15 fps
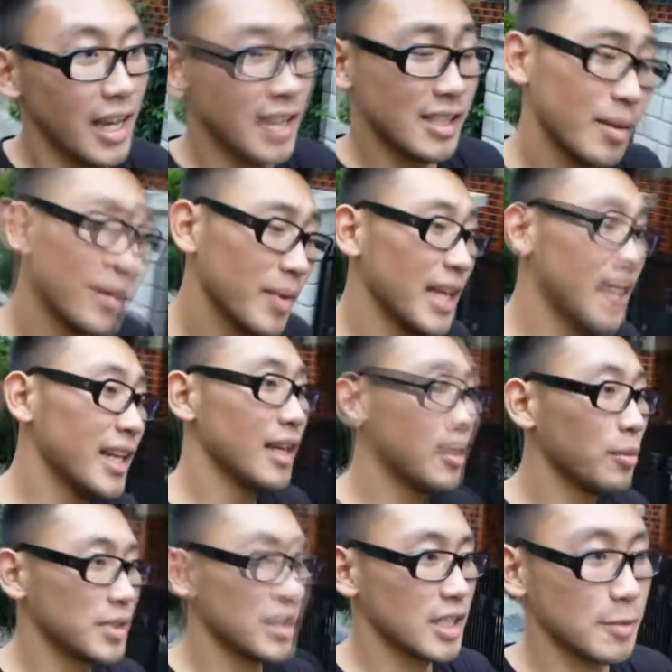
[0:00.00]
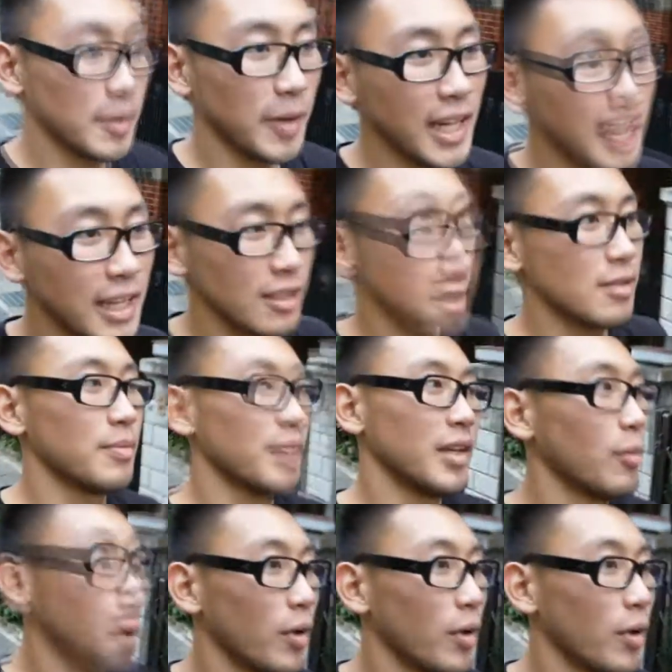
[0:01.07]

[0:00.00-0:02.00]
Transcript: And some lady was explaining to me